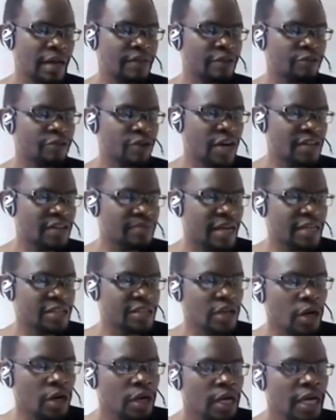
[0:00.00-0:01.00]
transplant.
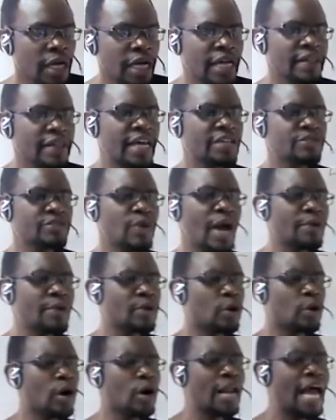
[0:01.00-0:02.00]
So there's what
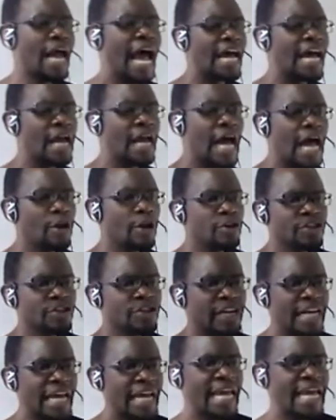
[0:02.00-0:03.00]
we call
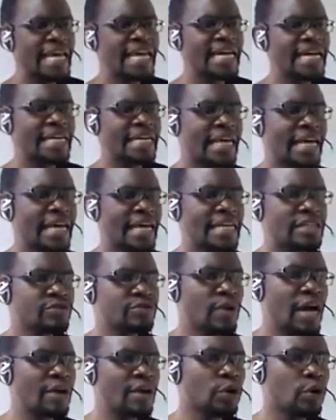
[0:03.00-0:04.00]
allogeneic. There is
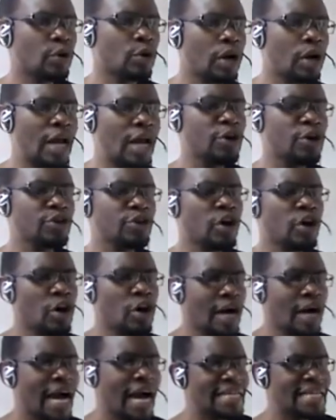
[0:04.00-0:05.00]
what we call
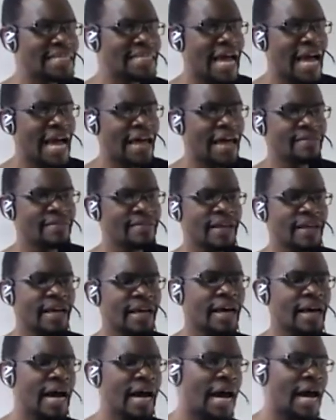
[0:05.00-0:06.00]
autologous, and
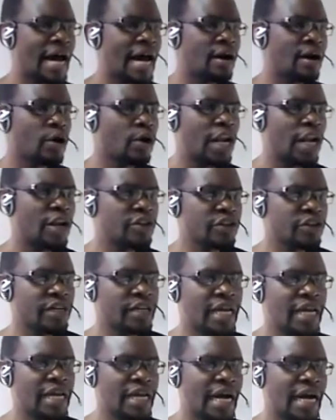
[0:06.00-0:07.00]
there are
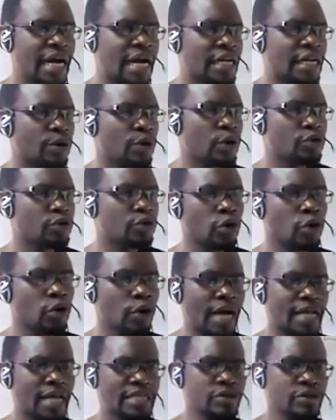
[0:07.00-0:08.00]
allogeneic and
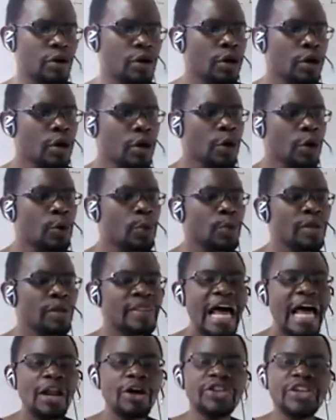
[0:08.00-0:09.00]
autologous. So with
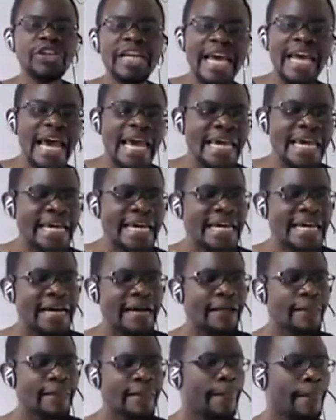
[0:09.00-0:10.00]
allogeneic,
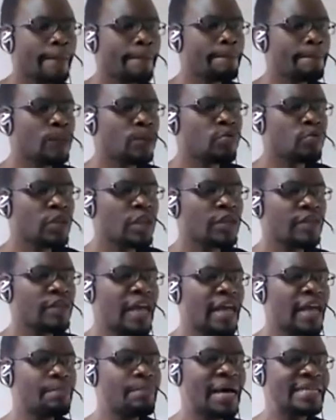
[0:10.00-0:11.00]

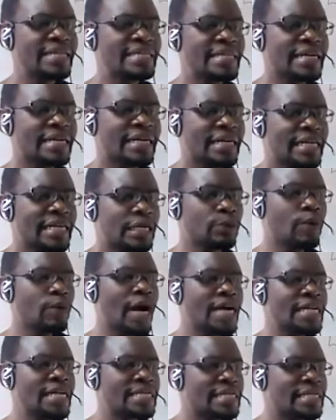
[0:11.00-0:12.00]
they basically
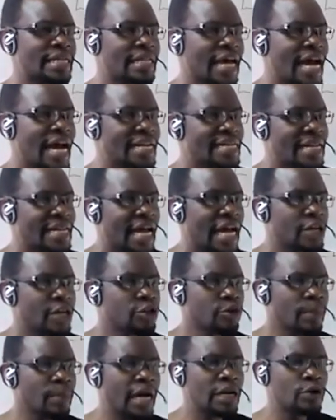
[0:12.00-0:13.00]
want that
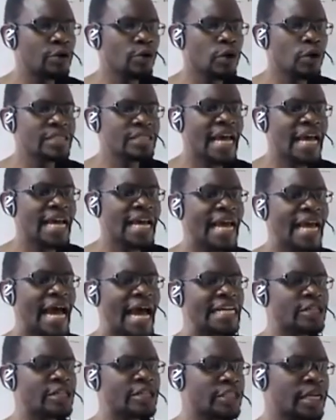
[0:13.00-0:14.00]
human leukocyte
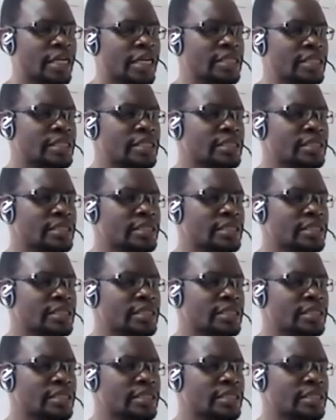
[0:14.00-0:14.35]
antigen